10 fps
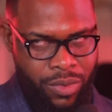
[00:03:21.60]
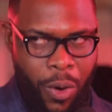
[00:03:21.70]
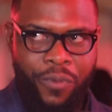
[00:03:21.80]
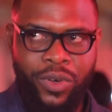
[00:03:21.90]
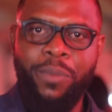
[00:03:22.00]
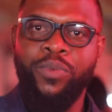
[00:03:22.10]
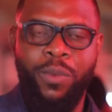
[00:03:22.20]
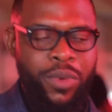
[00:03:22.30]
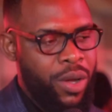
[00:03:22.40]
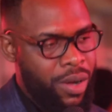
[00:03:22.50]
hopefully
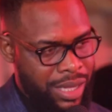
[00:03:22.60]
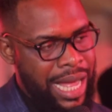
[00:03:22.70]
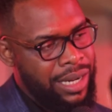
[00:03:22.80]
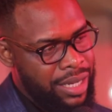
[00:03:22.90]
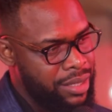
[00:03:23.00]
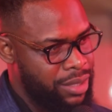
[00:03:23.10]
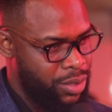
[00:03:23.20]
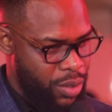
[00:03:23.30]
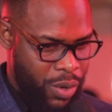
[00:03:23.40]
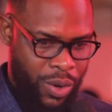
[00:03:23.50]
put me on that list.
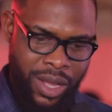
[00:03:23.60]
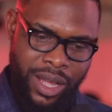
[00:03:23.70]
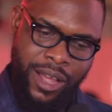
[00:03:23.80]
So